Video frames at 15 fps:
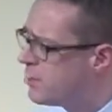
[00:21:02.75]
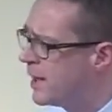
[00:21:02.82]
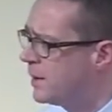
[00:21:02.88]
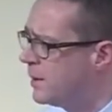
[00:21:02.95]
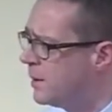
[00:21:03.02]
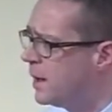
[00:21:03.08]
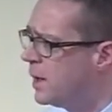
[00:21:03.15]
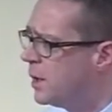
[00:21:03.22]

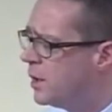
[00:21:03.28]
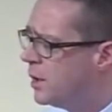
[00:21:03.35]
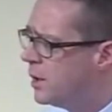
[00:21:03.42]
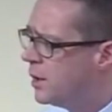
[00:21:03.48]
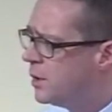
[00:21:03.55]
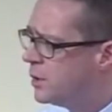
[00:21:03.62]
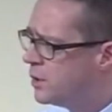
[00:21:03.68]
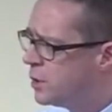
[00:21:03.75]
written
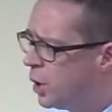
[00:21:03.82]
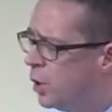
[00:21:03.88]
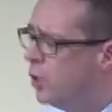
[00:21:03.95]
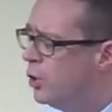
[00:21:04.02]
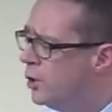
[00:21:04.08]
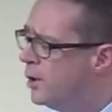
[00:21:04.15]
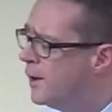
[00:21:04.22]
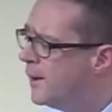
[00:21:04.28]

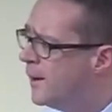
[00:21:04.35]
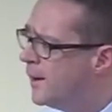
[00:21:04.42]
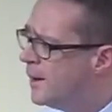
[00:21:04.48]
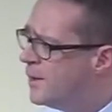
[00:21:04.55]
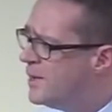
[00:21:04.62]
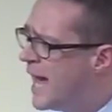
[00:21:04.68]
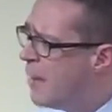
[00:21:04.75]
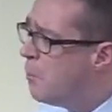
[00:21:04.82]
to,
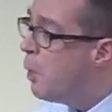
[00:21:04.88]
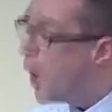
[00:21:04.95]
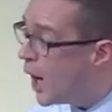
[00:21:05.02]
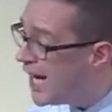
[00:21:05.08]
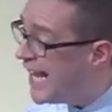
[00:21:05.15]
they were